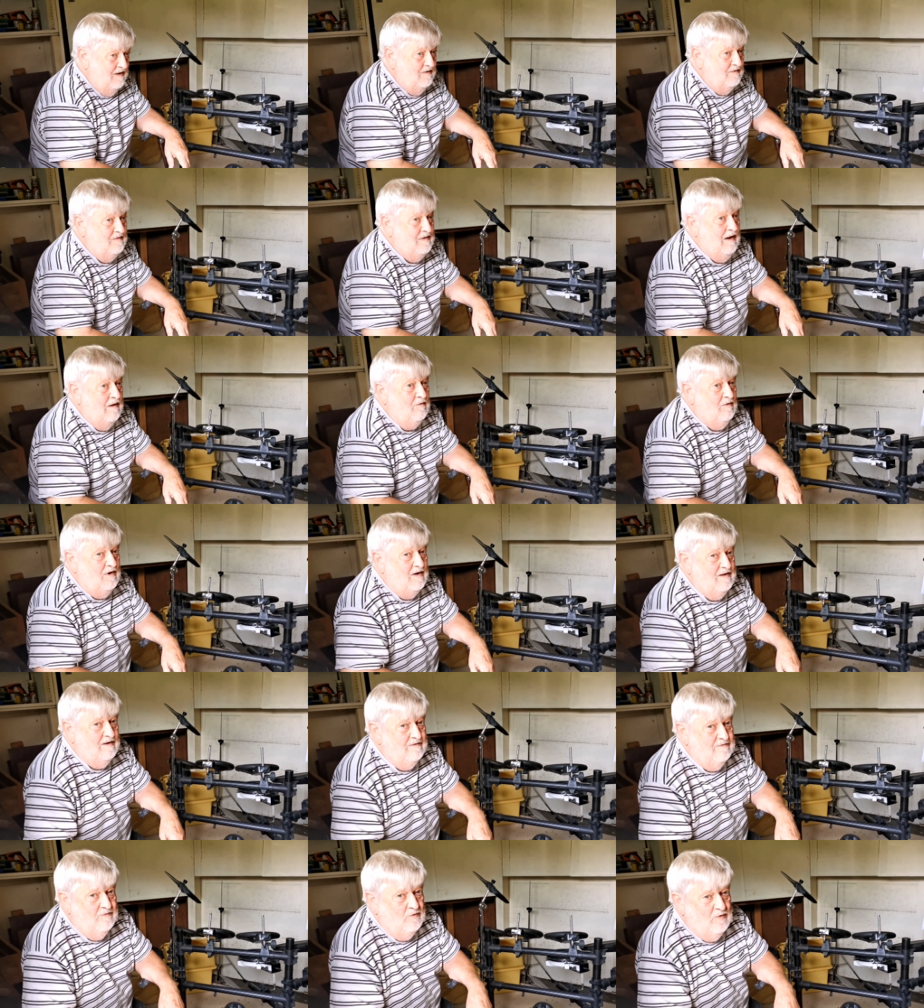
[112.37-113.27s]

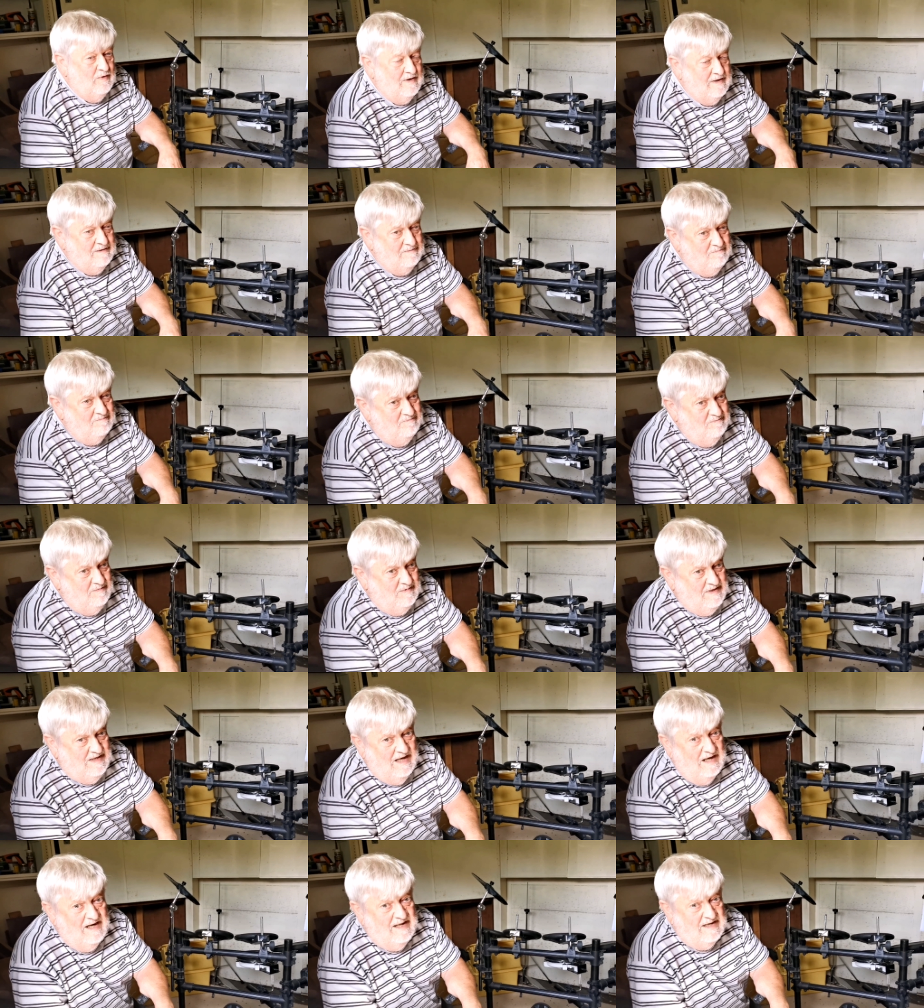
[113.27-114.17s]
narrowly avoiding
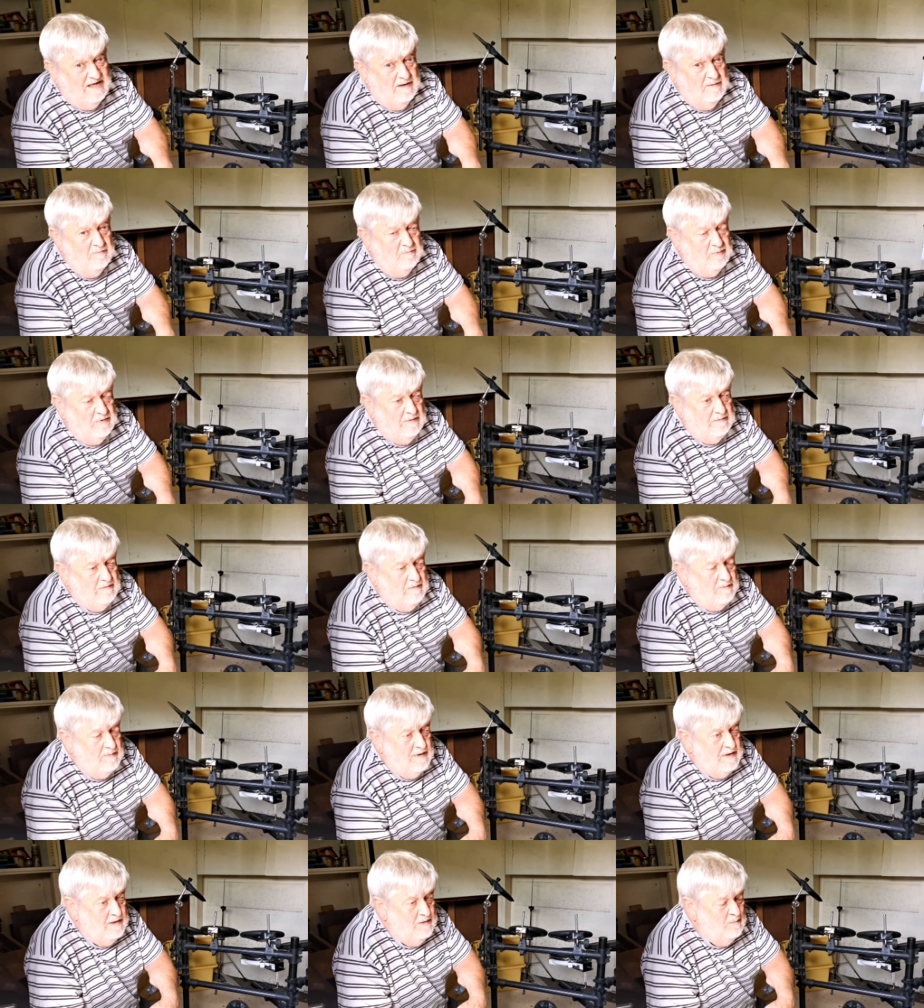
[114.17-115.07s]
killing him
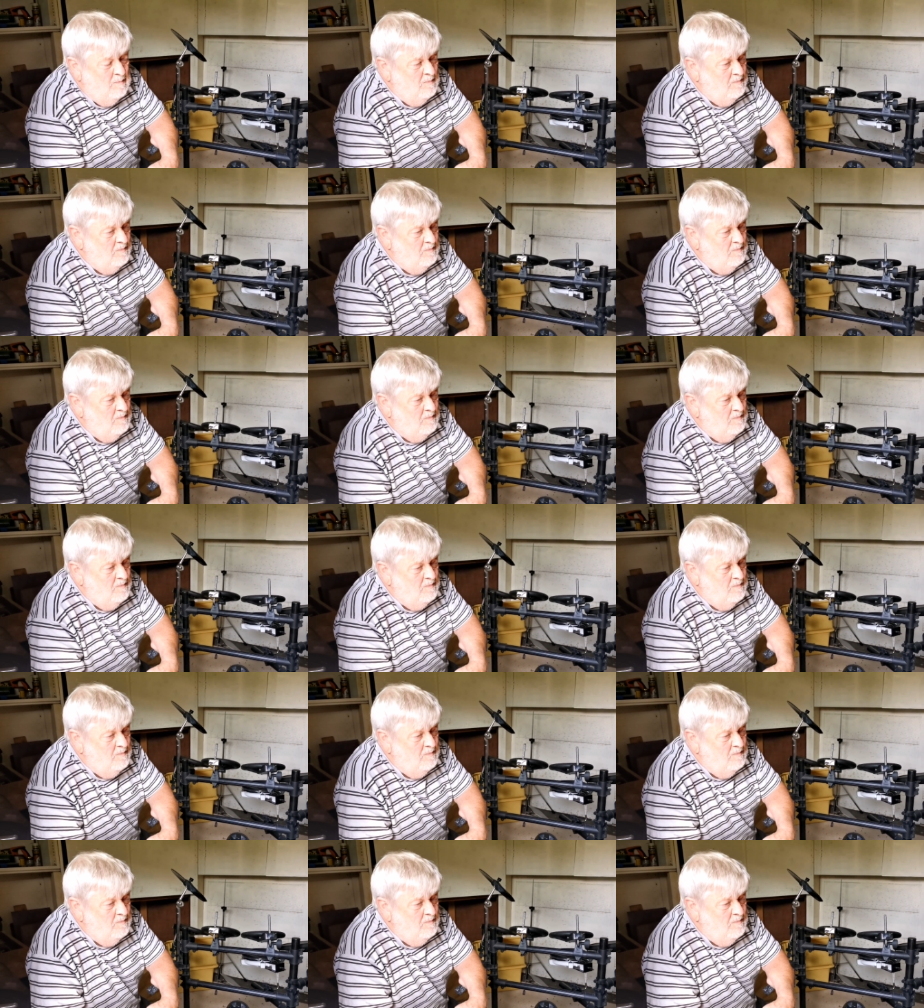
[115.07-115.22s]
probably.